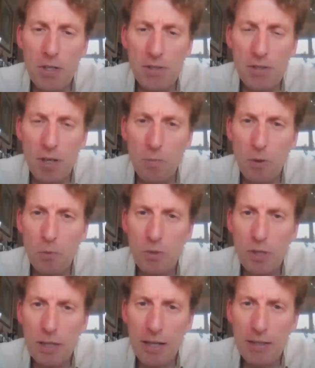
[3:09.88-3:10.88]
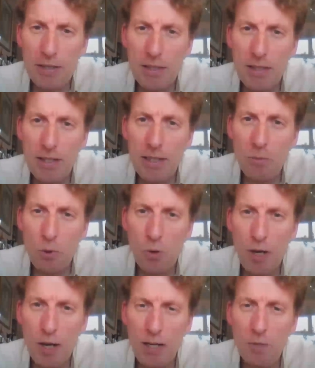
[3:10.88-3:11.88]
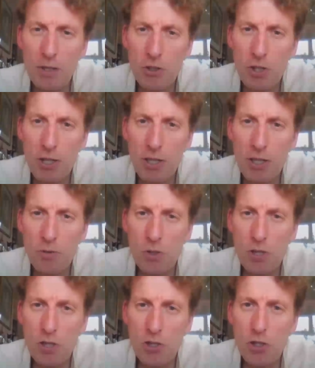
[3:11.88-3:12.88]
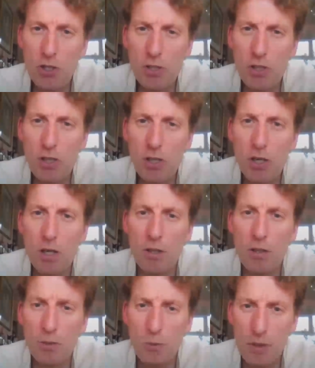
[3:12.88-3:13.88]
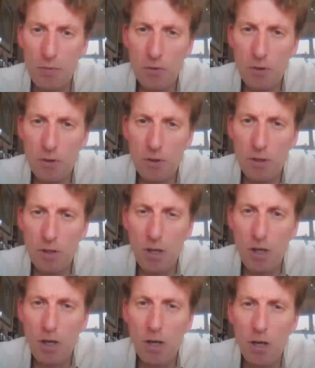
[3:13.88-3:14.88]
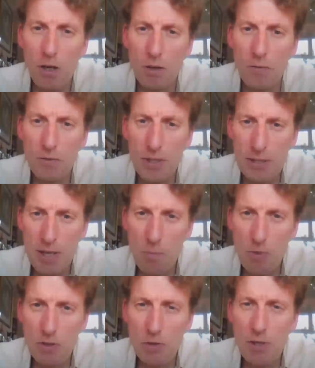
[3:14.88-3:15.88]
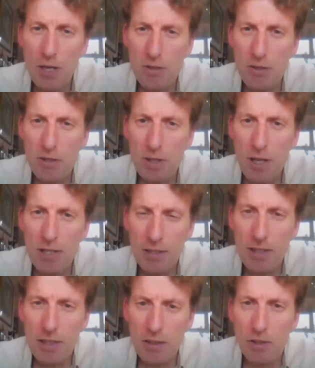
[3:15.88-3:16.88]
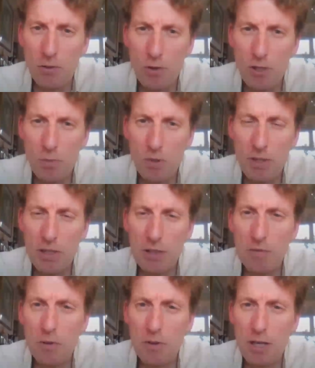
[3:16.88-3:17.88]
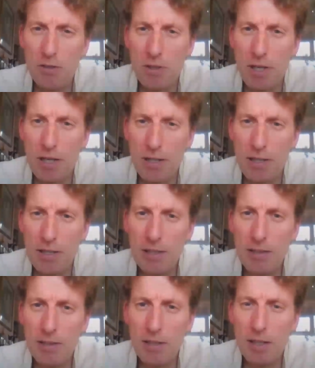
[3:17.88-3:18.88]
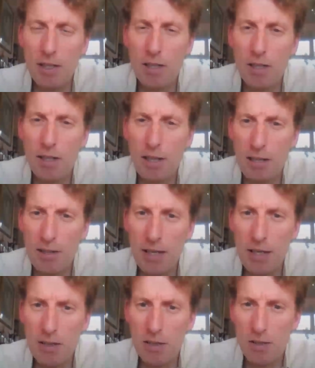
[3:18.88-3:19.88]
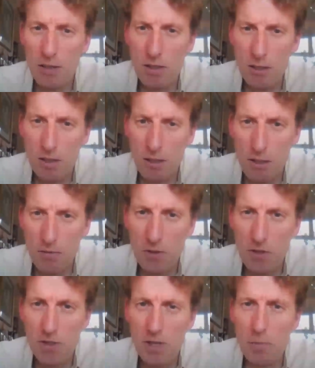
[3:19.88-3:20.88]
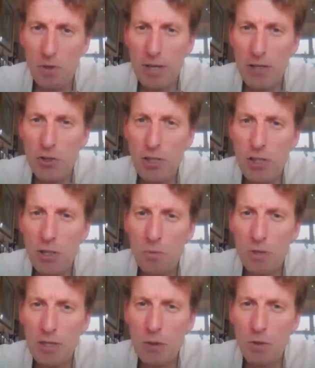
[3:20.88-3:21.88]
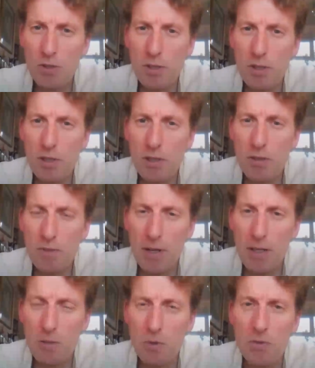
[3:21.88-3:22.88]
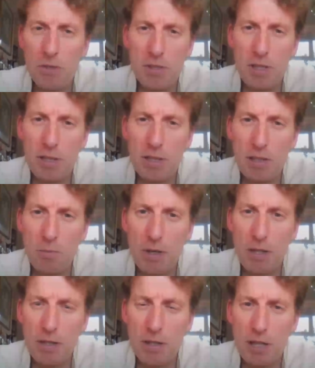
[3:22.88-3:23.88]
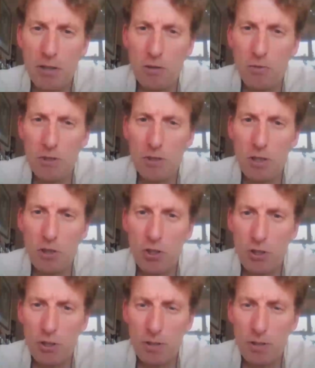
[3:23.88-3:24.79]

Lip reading: sample was collected in Wuhan by Chinese researchers on the 24th of December 2019, so Christmas Eve 2019. And that first sample, that genome sequence, is available for study by international researchers.